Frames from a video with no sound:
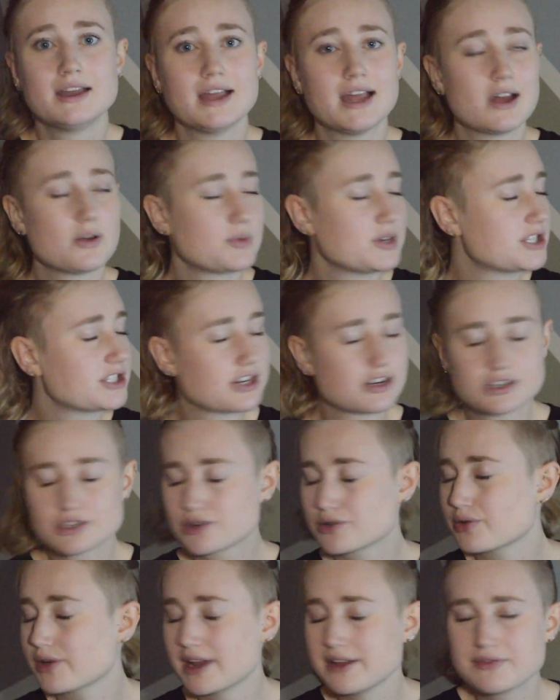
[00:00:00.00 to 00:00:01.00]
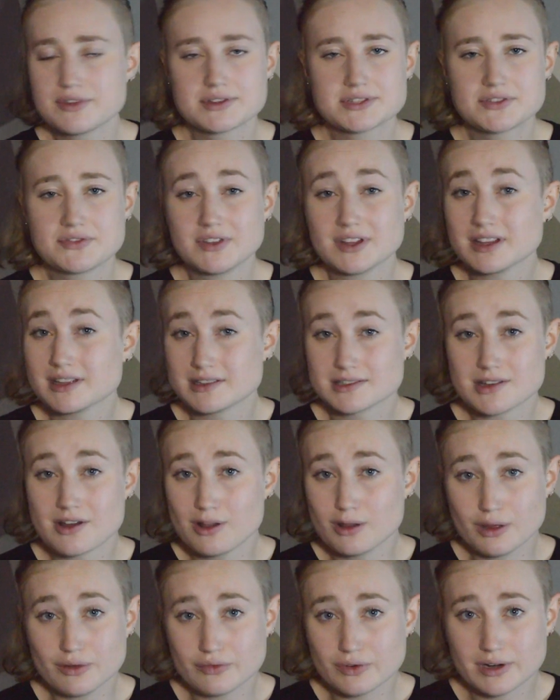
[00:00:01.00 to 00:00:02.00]
And we start to crave those feelings
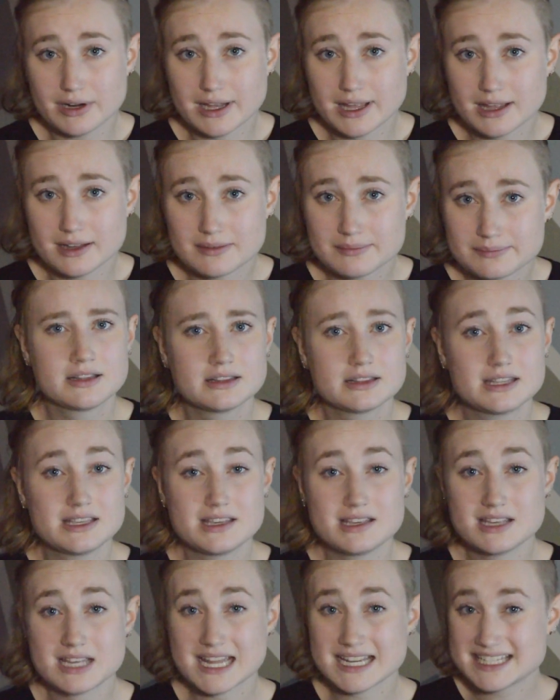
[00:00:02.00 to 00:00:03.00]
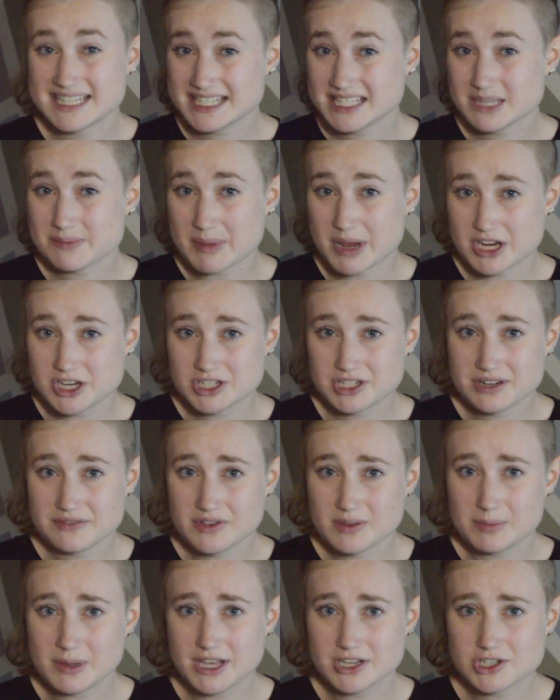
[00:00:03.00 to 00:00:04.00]
all over again. The anticipation of
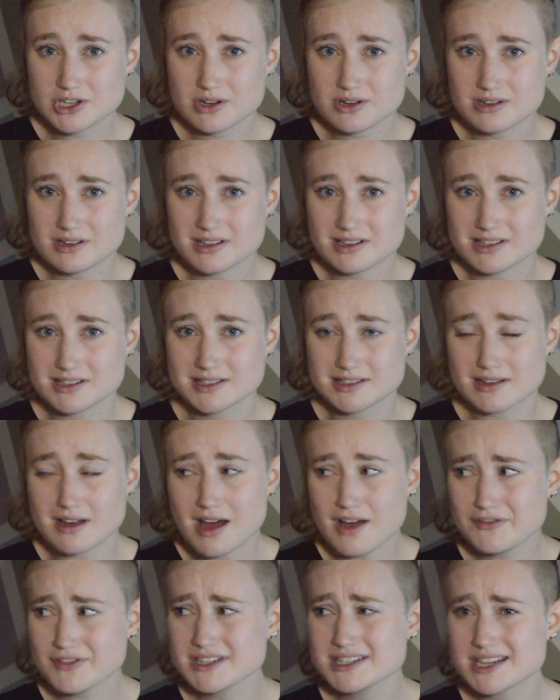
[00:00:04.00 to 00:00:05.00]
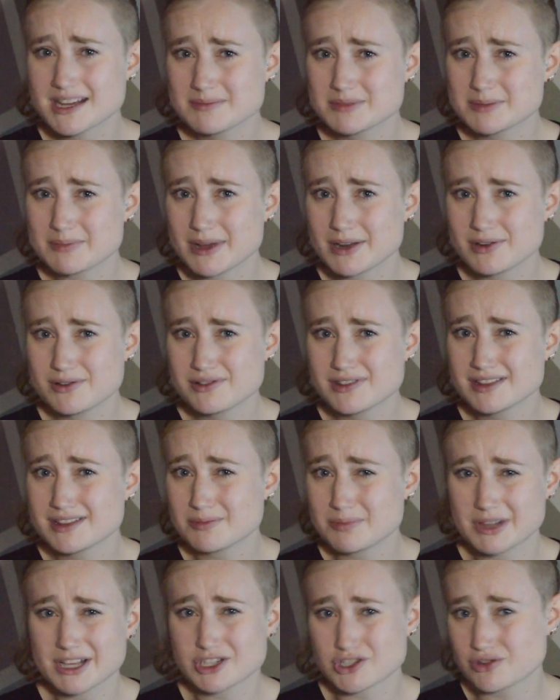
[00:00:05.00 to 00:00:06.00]
the pleasure is oftentimes better than the
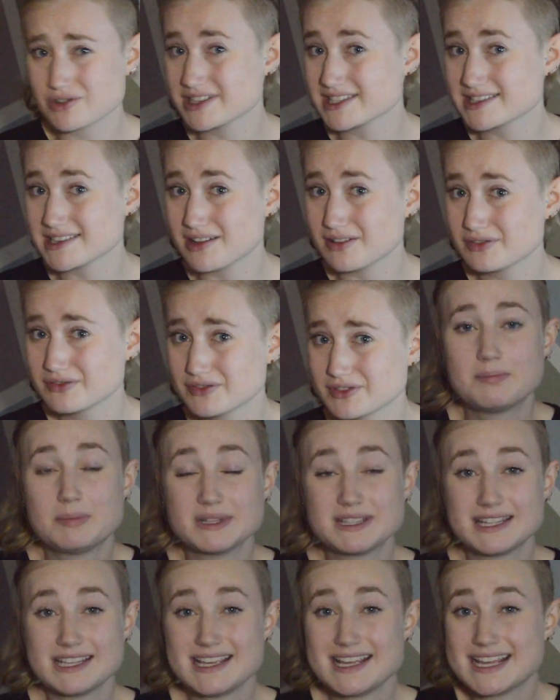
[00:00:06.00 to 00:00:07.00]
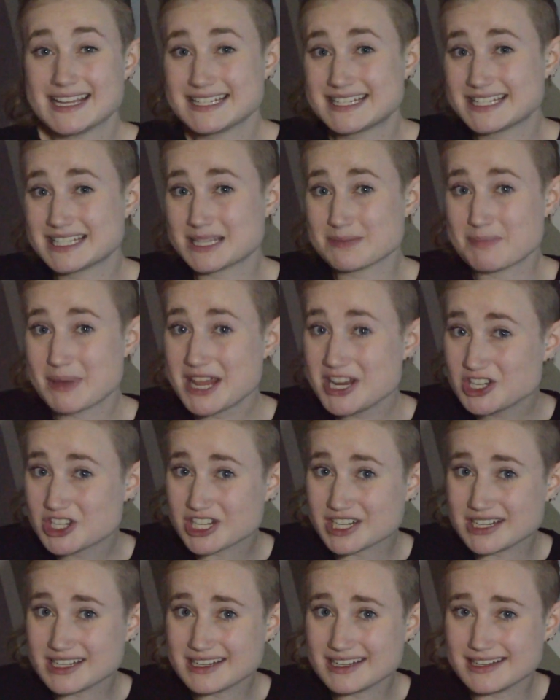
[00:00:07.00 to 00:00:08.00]
pleasure itself, but the
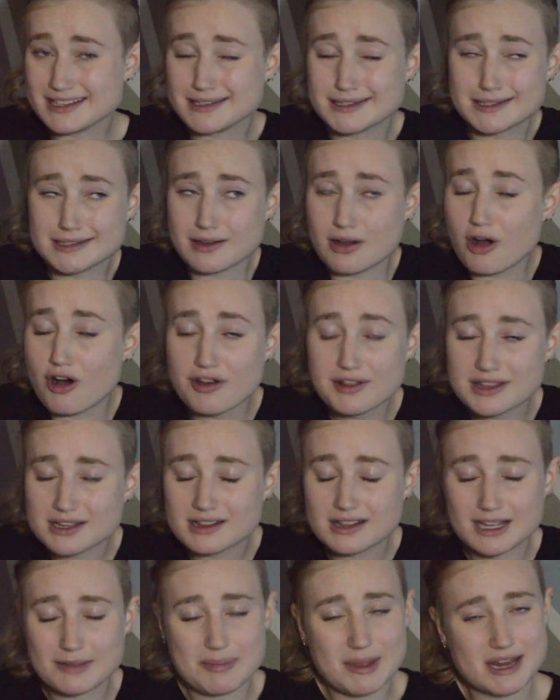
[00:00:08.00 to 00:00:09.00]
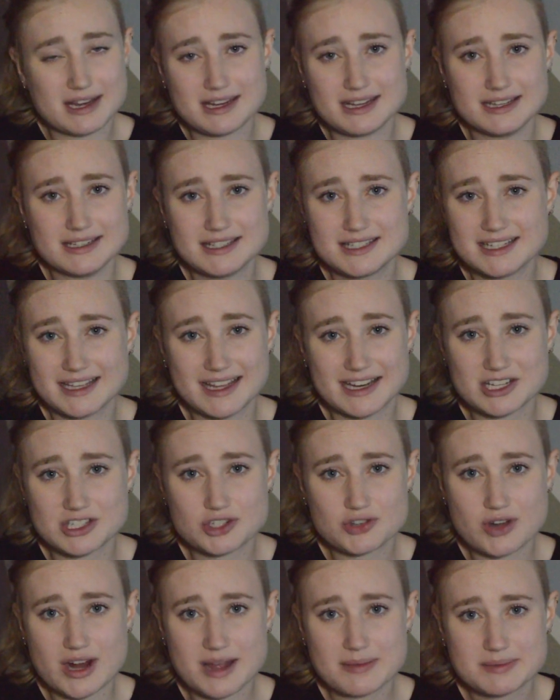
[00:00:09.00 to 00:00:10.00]
anticipation is all that clickbait needs to get us
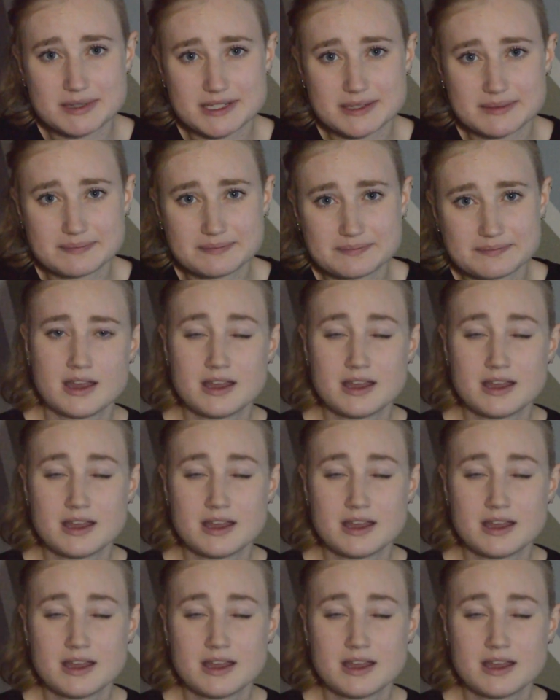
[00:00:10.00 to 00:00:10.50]
trapped.